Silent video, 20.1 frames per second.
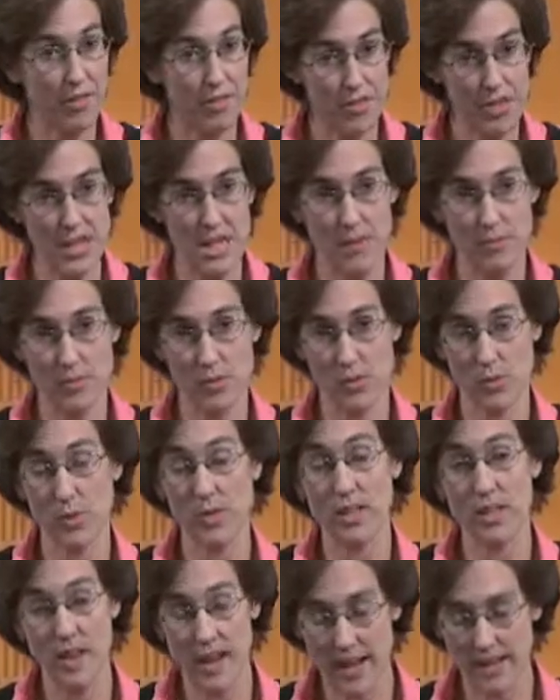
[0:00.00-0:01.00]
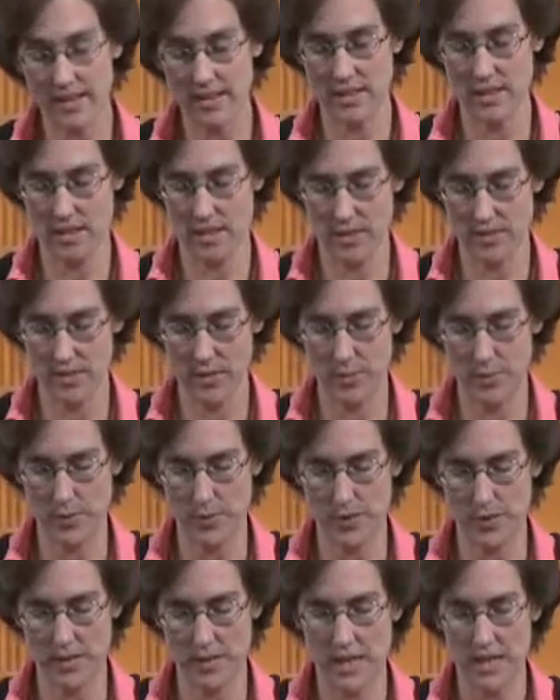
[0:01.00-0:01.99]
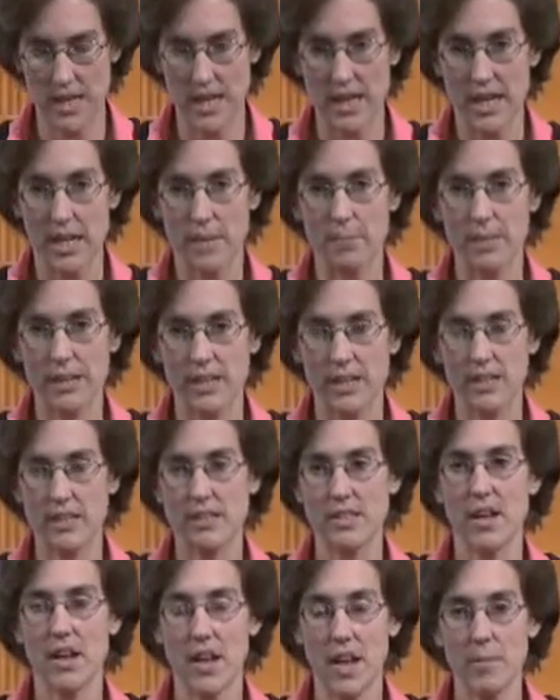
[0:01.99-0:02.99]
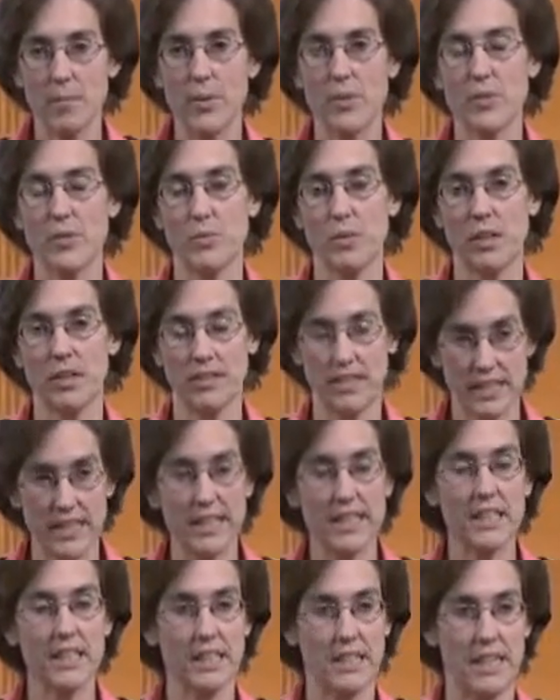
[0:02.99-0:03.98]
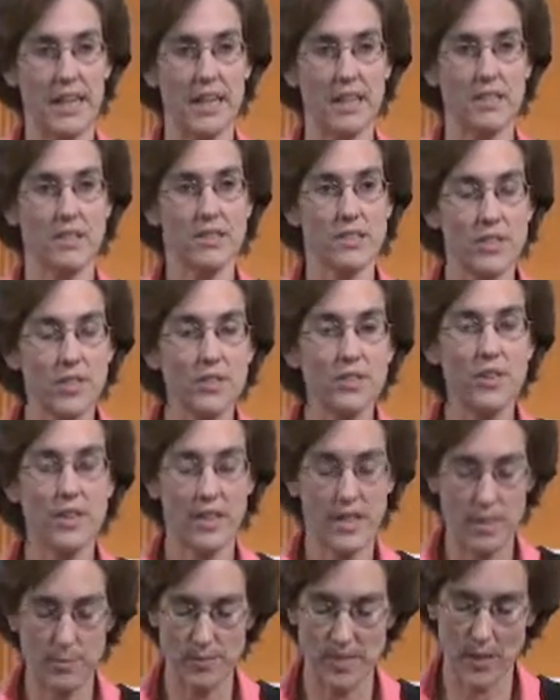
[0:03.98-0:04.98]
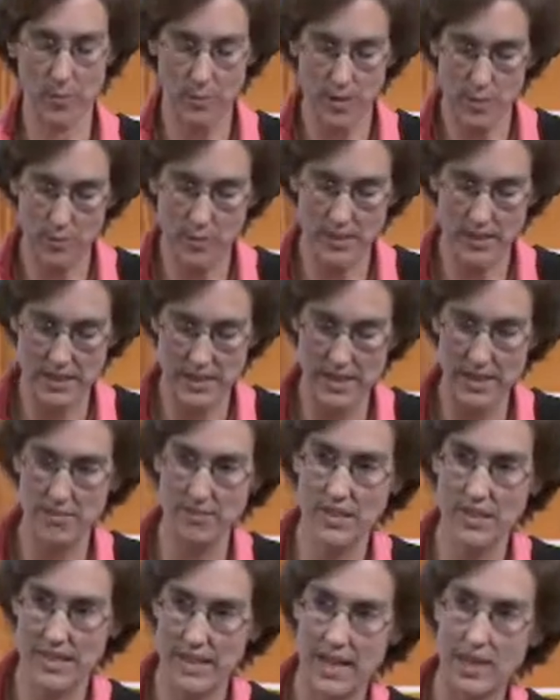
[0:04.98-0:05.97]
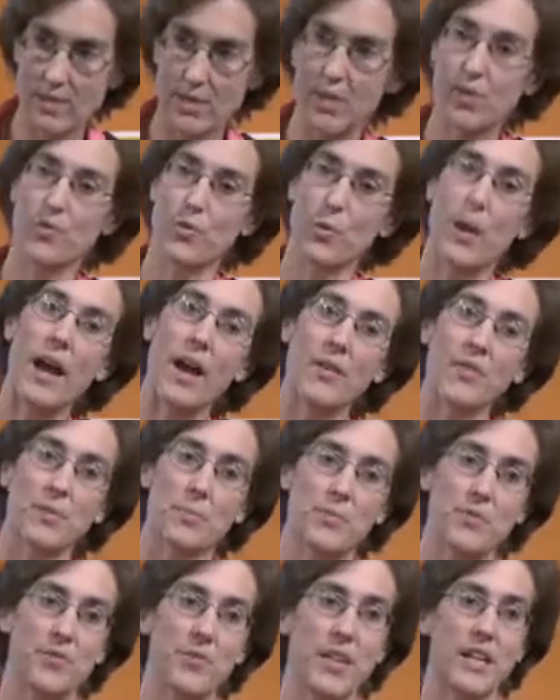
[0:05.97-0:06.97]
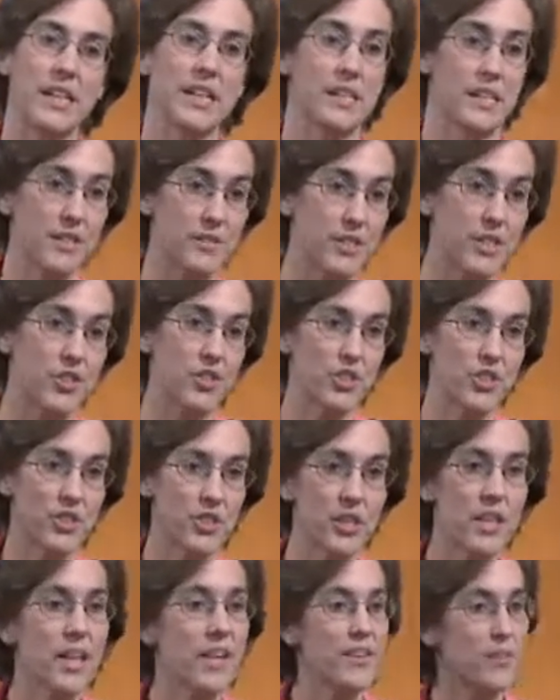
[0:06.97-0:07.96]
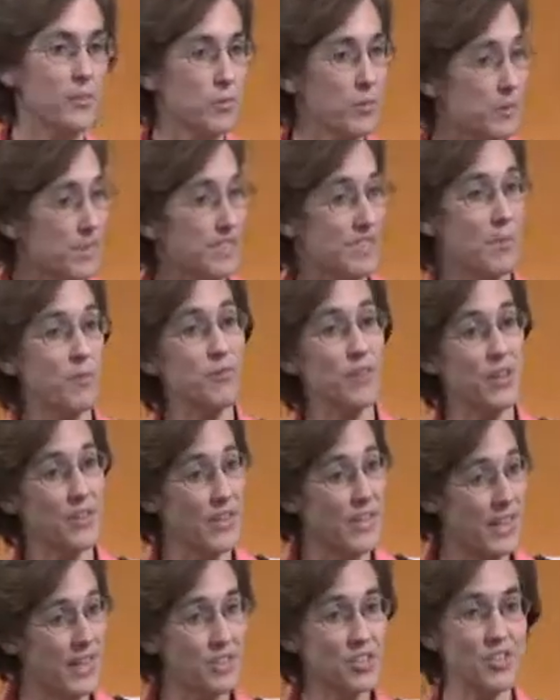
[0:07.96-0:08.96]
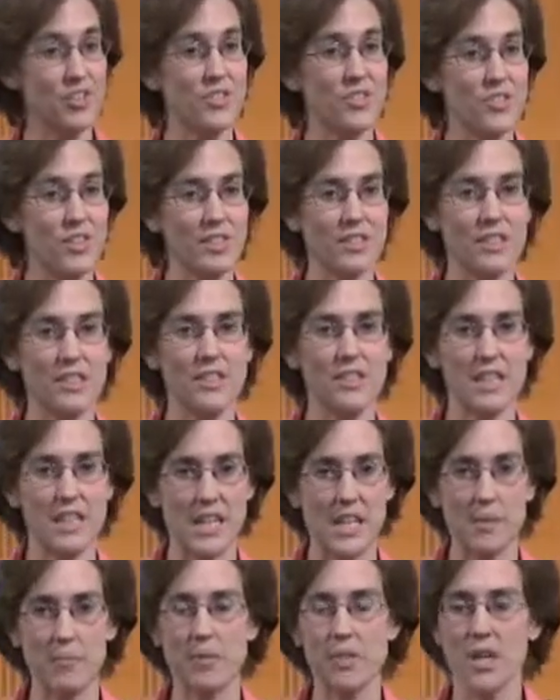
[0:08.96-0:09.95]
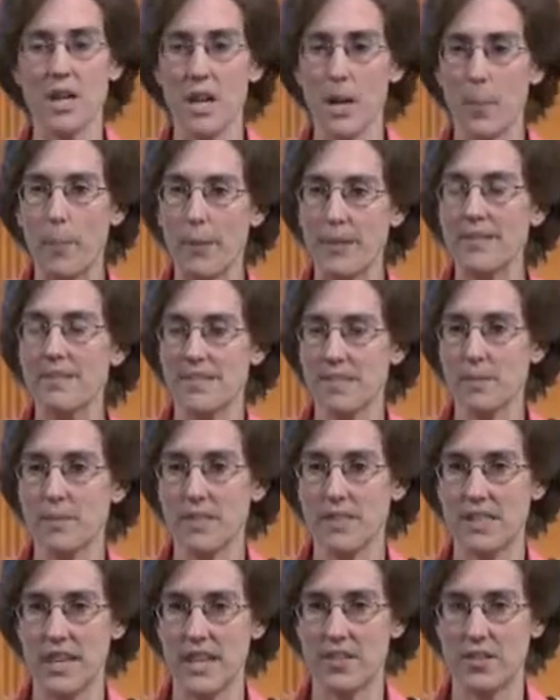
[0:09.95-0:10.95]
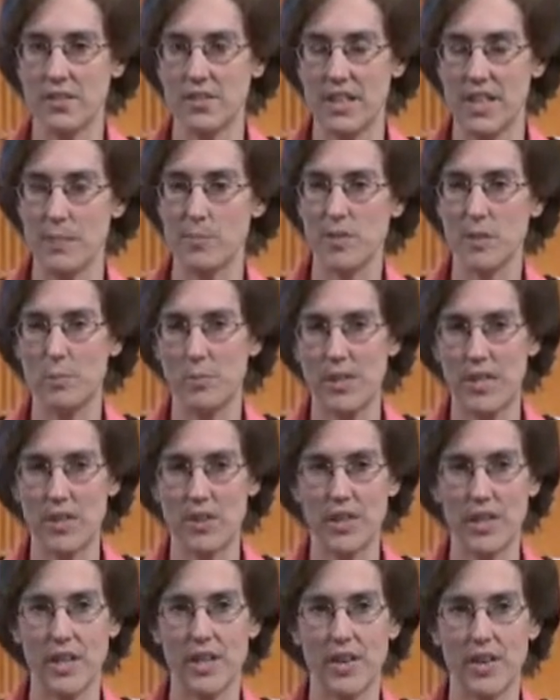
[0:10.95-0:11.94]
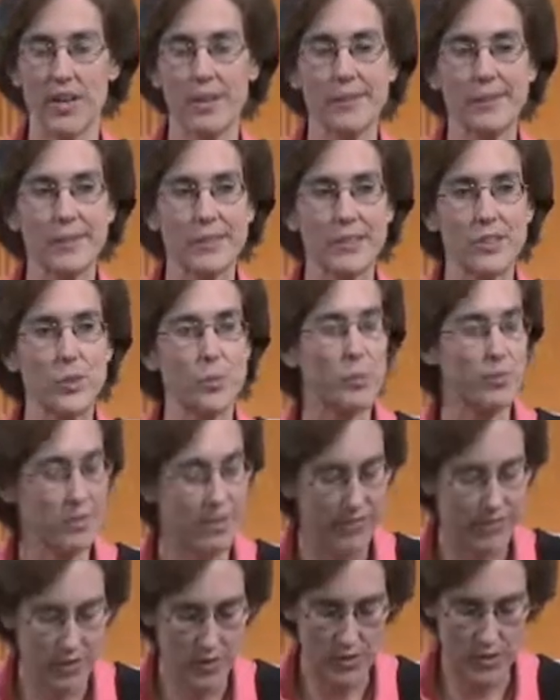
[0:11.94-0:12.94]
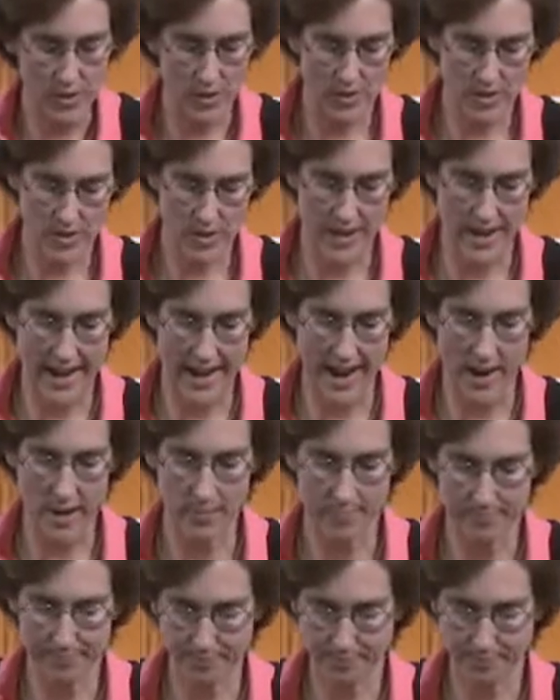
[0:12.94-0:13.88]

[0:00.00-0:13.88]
themes or the content of the book, because Amos will articulate certain themes that we will see resounding throughout the prophetic literature. There will be some variations on these themes, but some standard themes appear here. So we'll review those now.